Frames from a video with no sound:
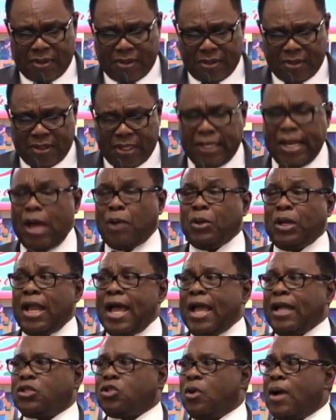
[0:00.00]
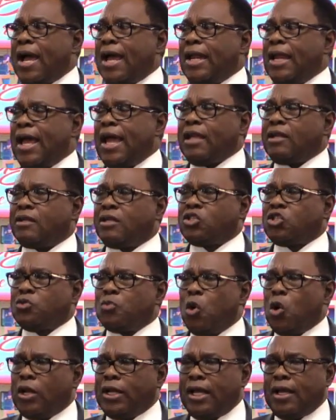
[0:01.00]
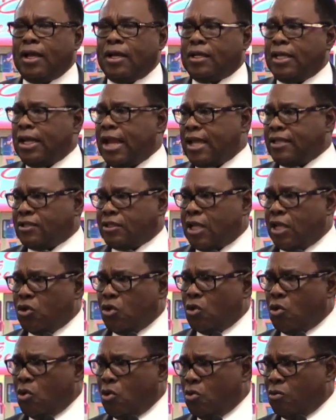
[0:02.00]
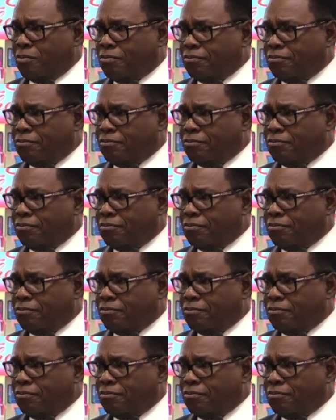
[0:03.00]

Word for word: that I would like to highlight this morning, and then I send you home.